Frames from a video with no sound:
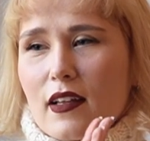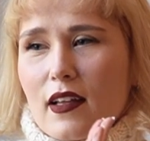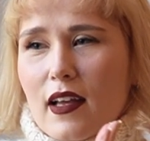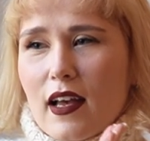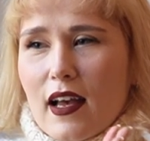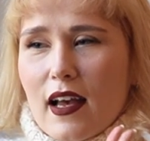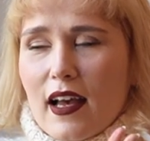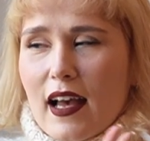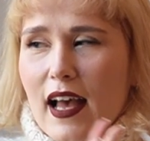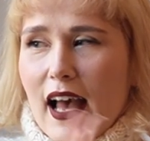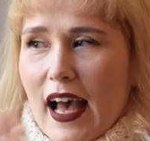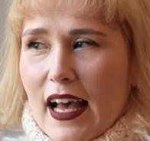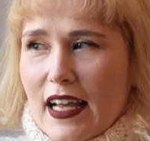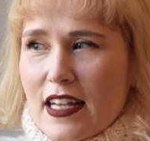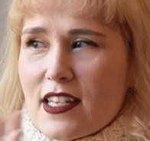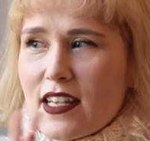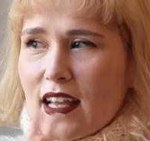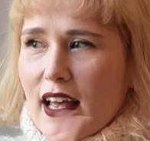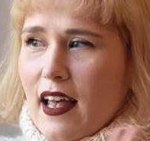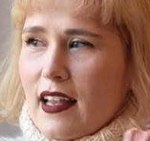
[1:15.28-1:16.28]

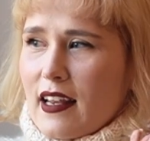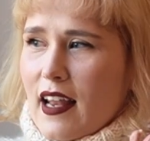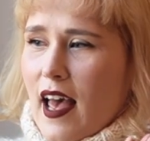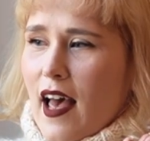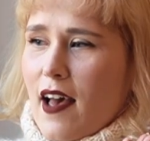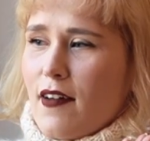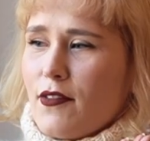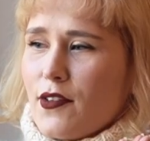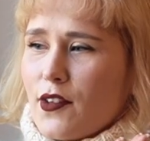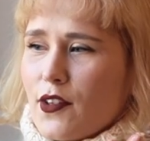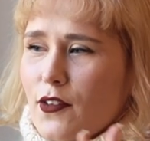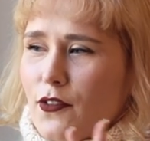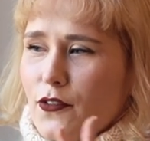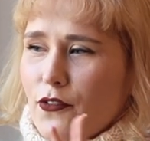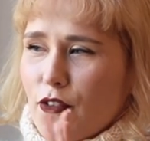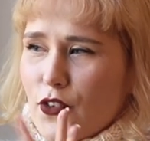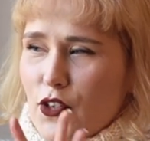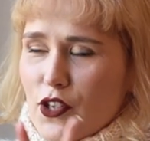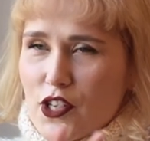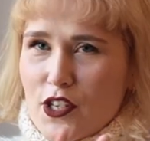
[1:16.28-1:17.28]
had and have a
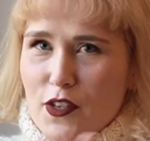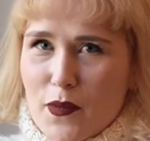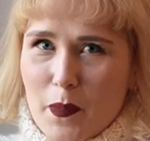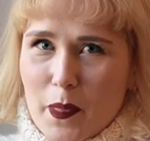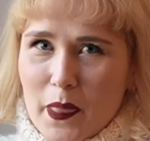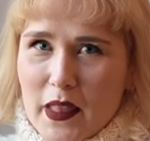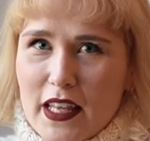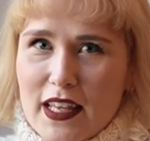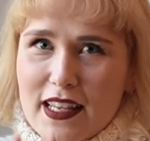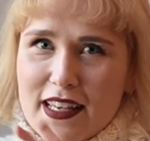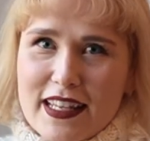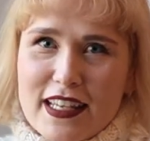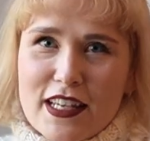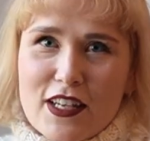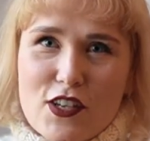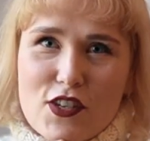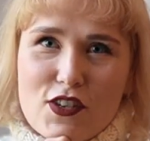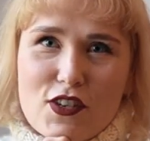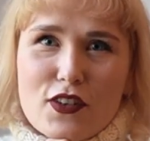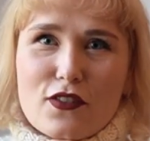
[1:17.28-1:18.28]
foot in
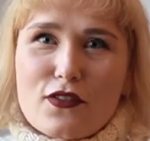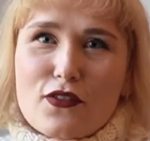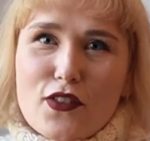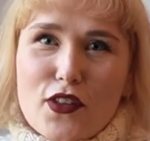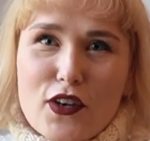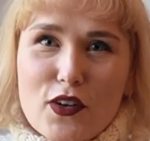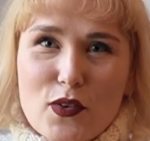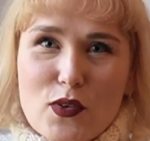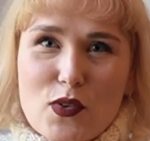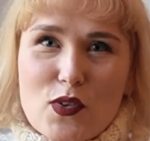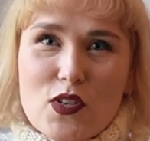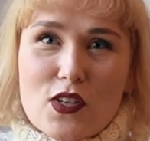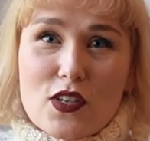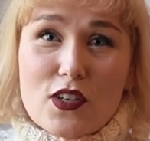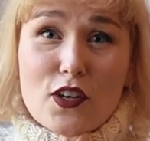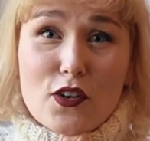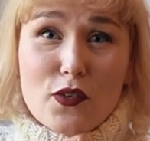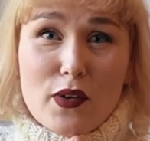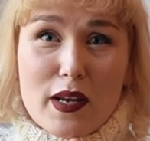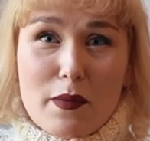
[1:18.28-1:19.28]
each of those
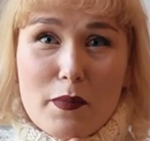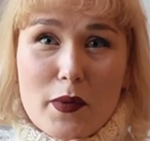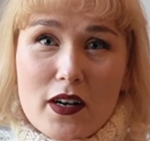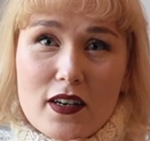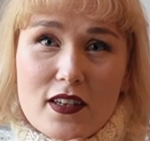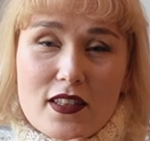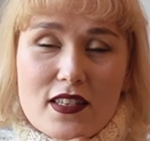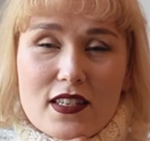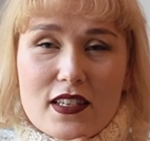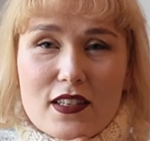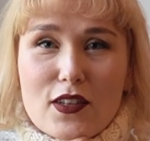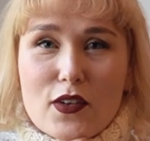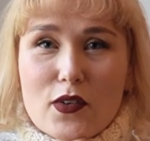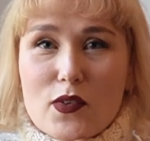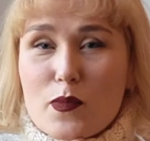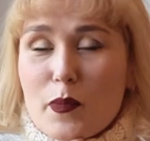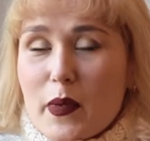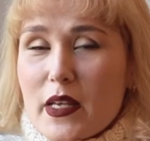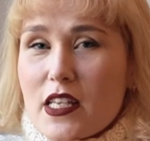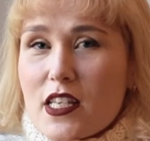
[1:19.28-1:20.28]
career paths and those
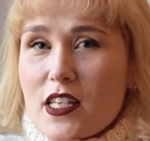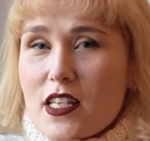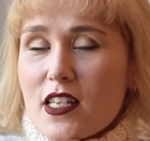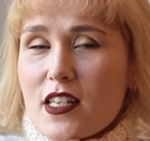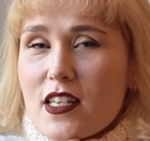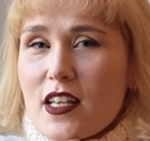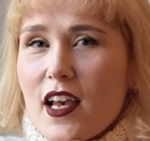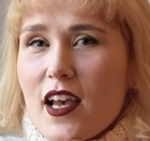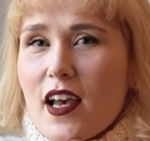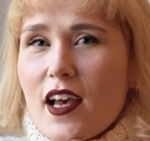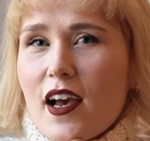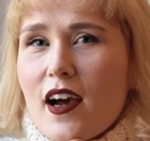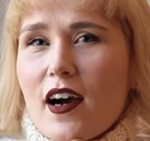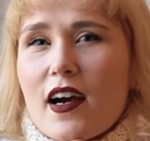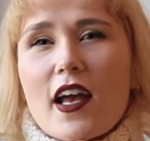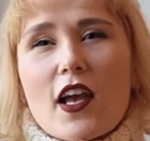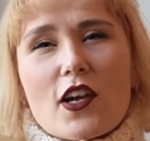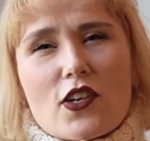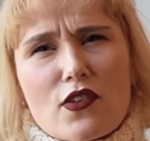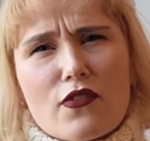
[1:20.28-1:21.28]
spaces,
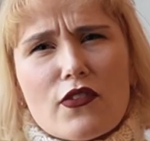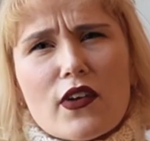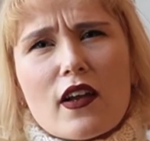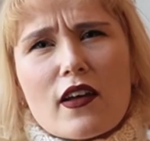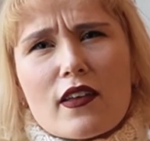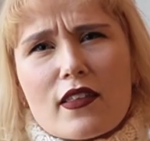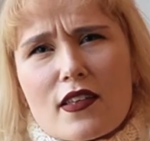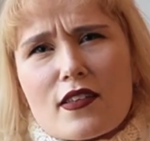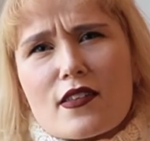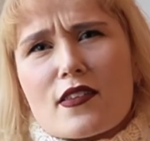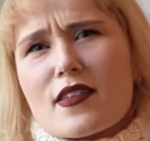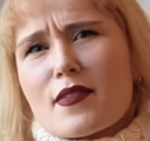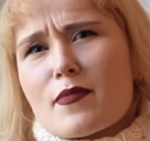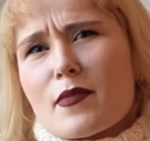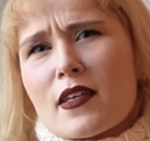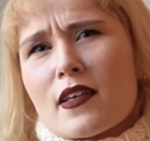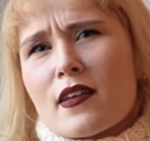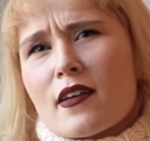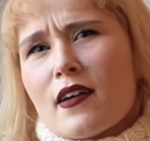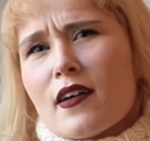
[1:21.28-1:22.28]
I actually feel like this is
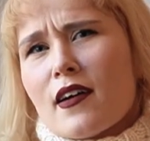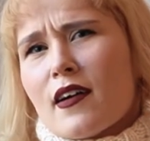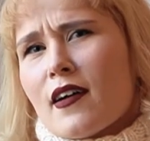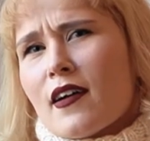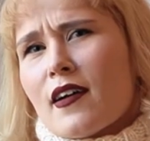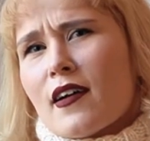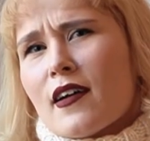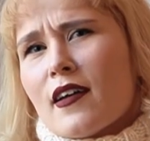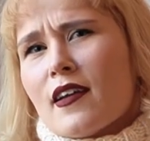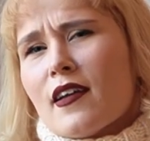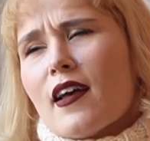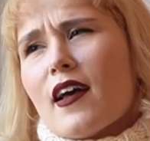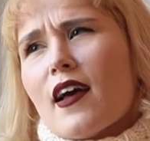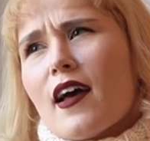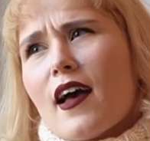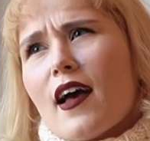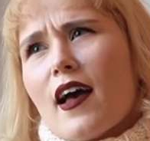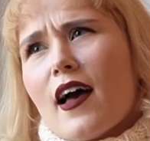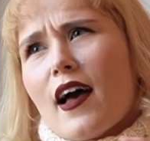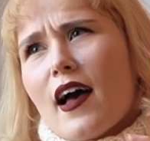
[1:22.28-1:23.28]
something I
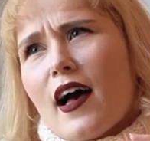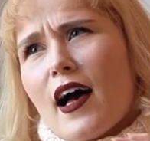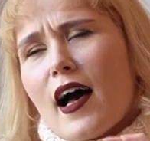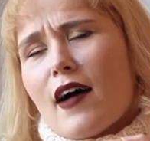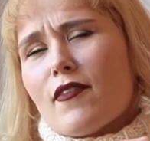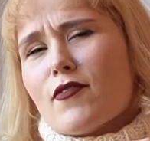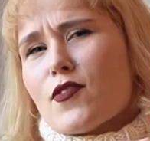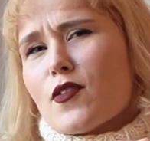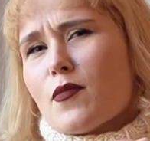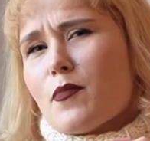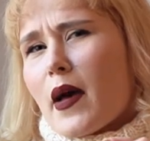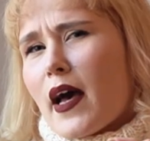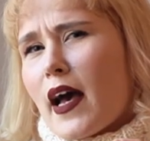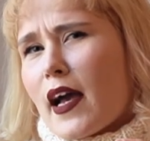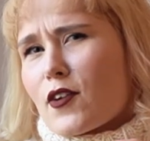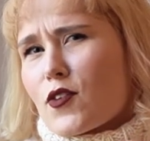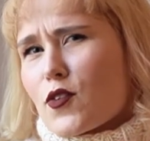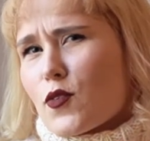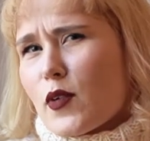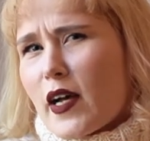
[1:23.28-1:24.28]
have some
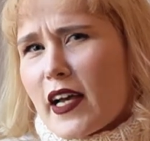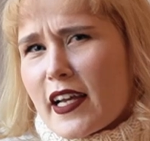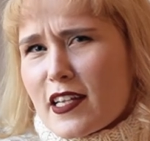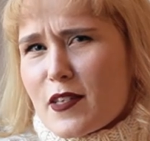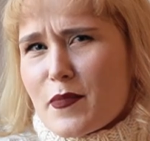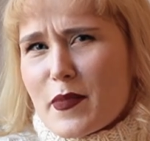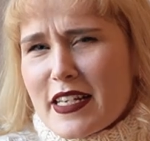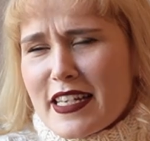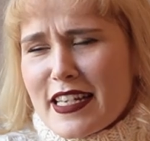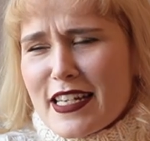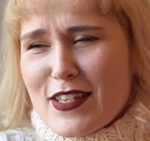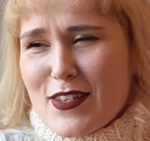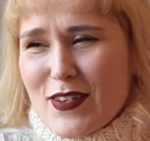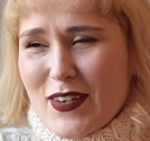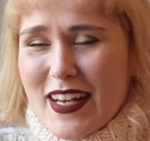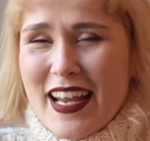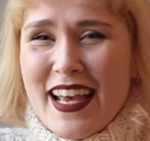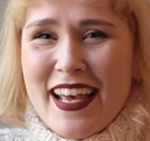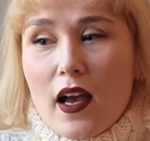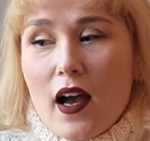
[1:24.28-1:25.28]
actual expertise
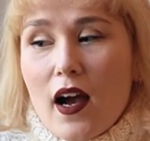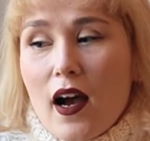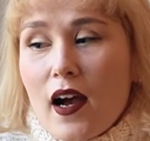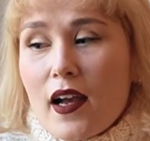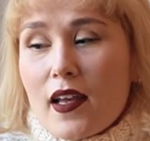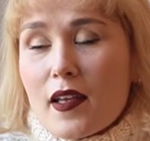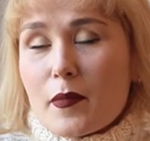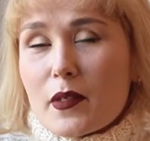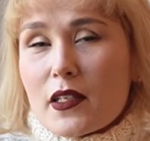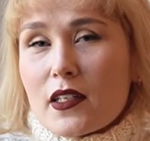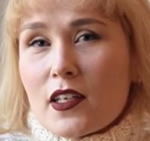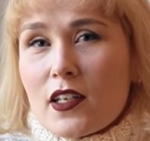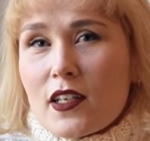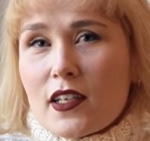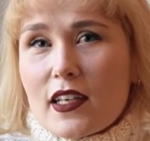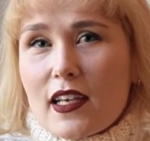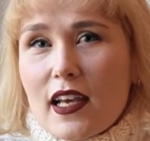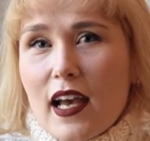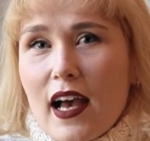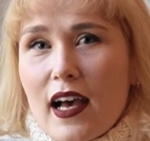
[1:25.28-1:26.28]
on. I am going to
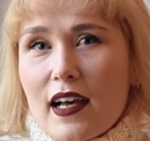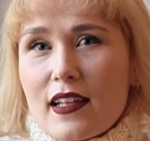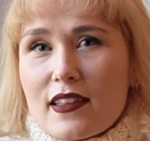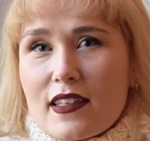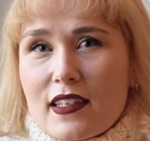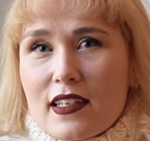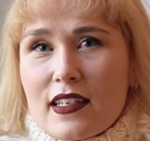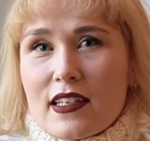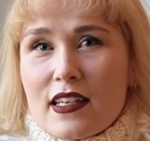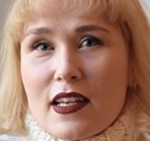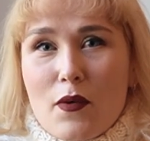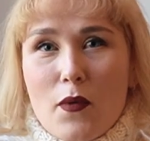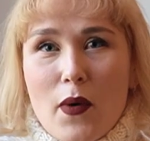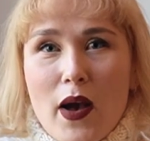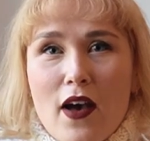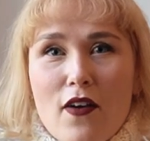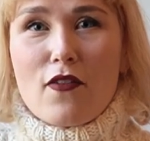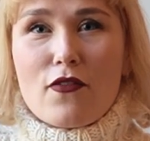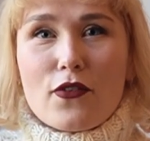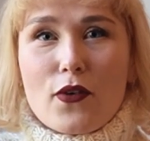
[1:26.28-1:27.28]
look at the
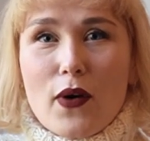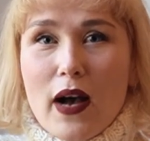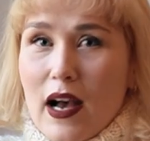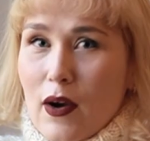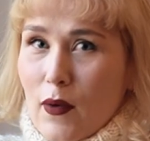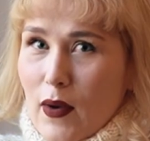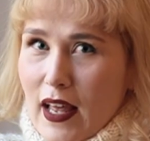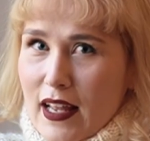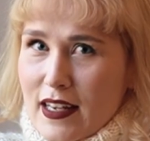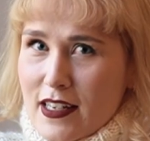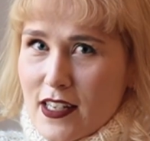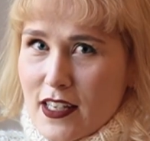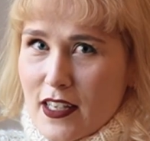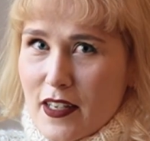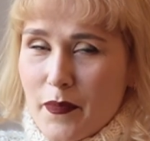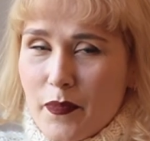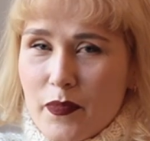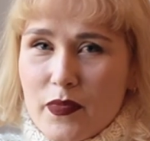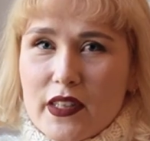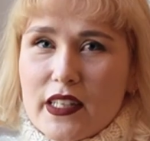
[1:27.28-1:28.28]
knitwear for
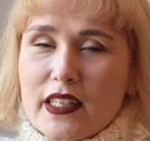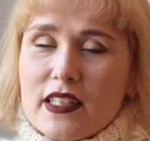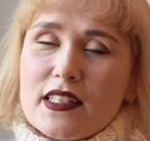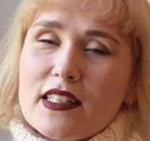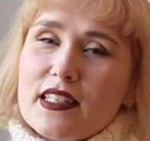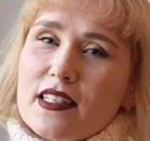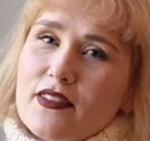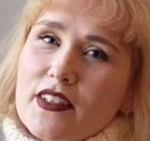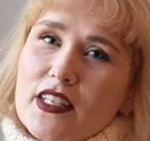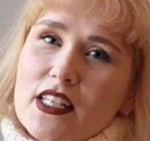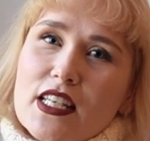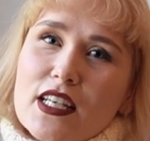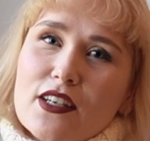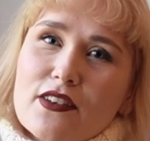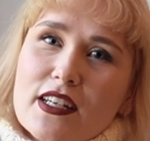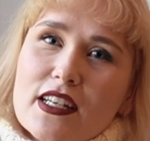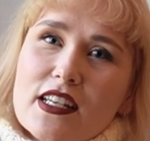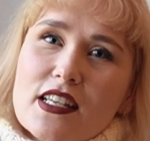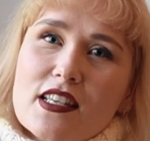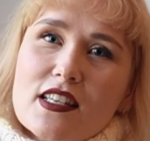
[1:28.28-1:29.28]
Outlander, the TV
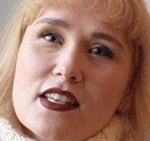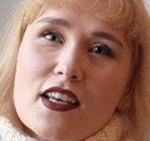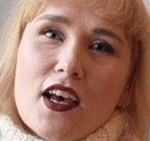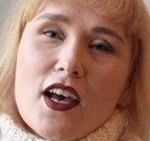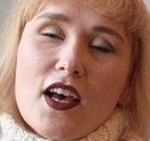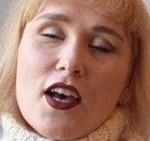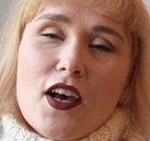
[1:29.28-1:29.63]
series,